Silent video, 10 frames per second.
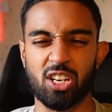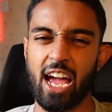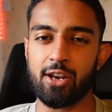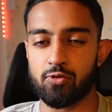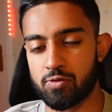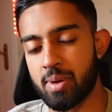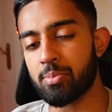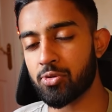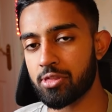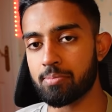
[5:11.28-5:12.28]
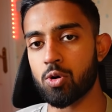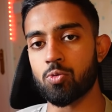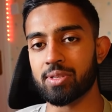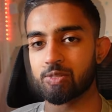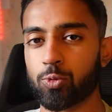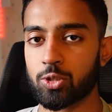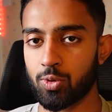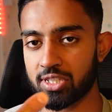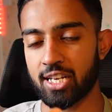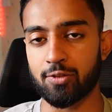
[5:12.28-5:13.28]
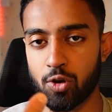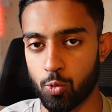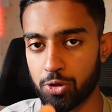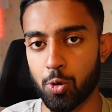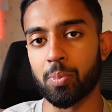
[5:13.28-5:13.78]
can kind of remember in the moment and which ones kind of go with your